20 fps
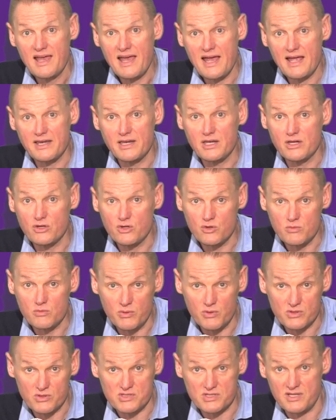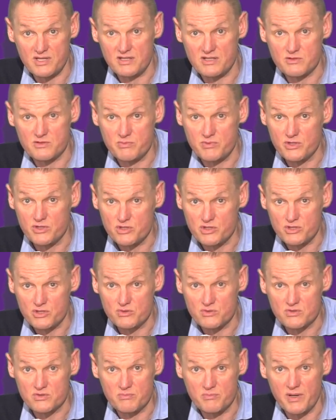any new blood cells
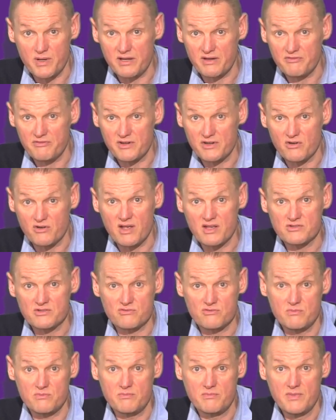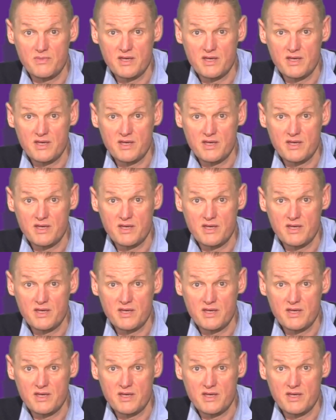produced by the filgrastim.